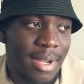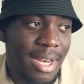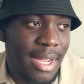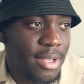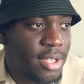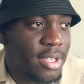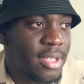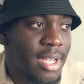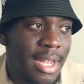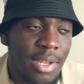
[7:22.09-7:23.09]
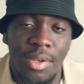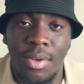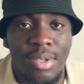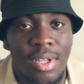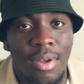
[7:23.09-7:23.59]
collections and you
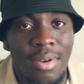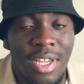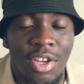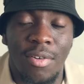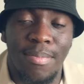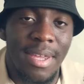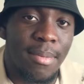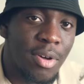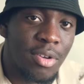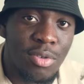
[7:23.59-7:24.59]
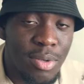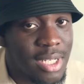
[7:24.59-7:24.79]
used only European models,